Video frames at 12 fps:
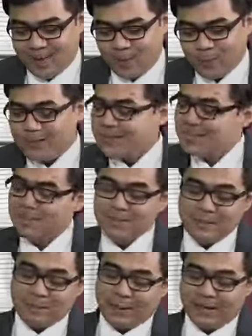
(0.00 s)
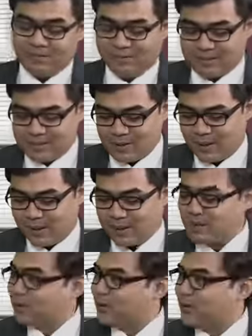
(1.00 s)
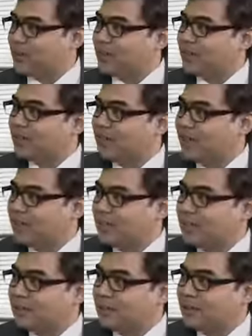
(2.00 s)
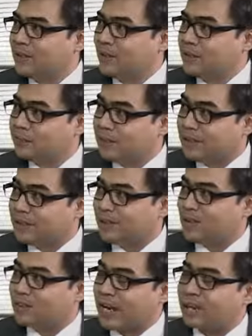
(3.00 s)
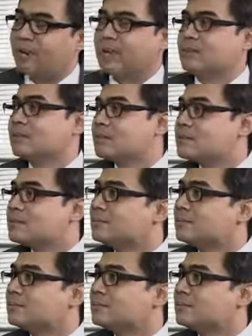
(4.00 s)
What are some of the benefits, according to you, in your ability to track vehicles?